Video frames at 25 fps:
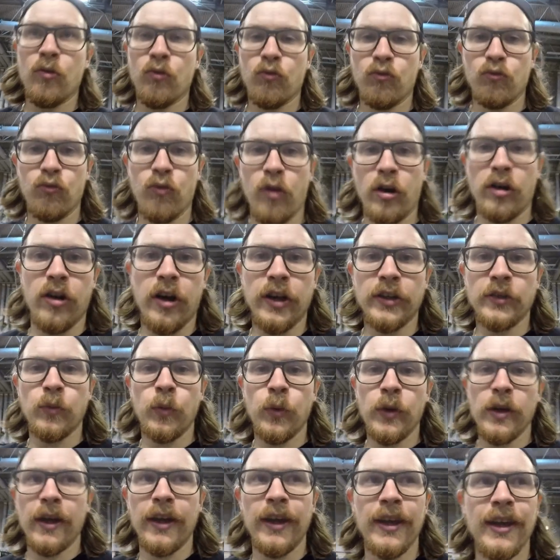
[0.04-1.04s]
Right guys,
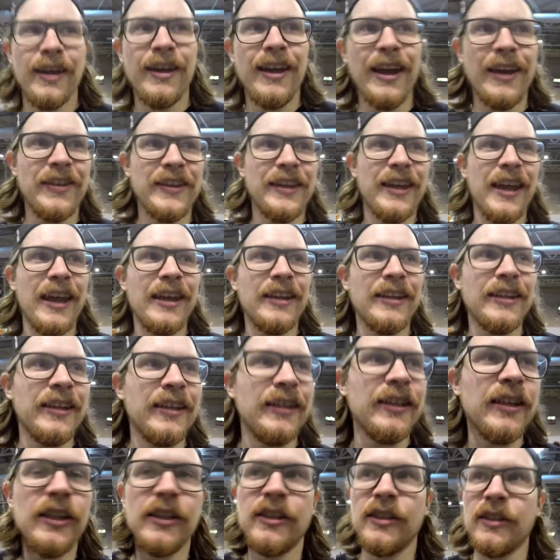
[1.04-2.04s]
we are here at the
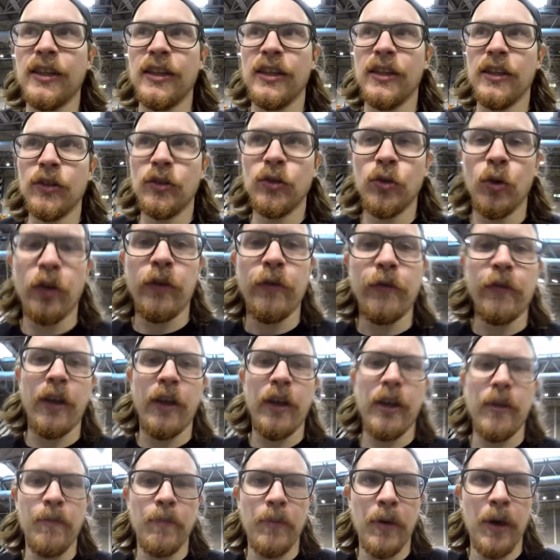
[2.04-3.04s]
NEC Toy Fair
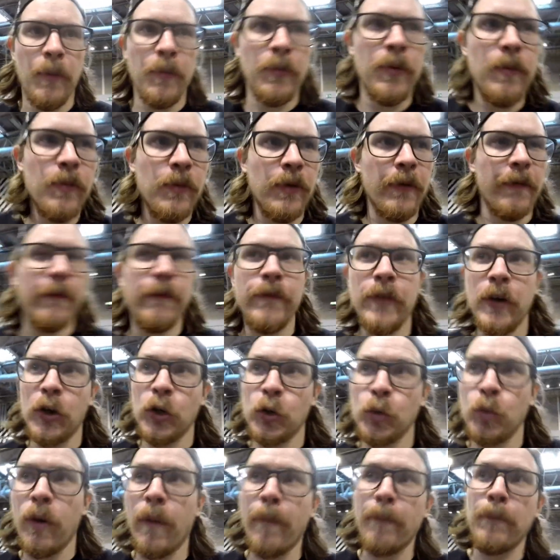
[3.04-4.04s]
in Birmingham,
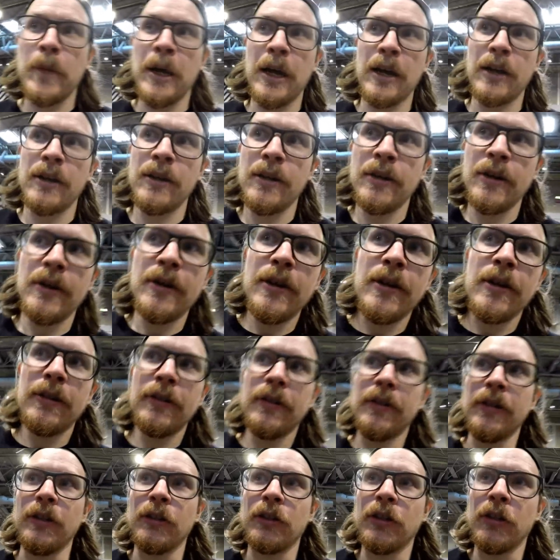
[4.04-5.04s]
first one back
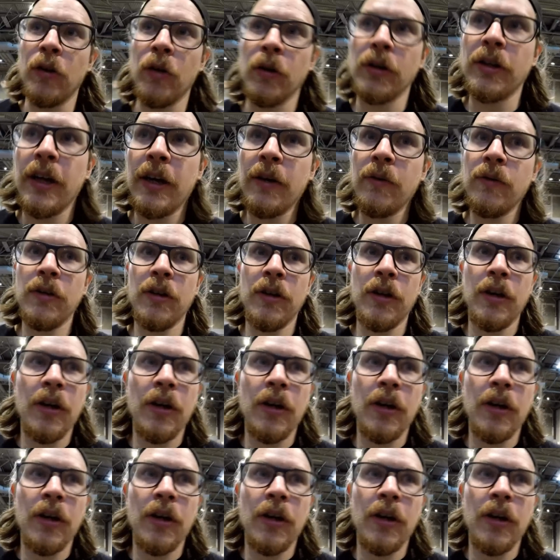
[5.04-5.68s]
since lockdown.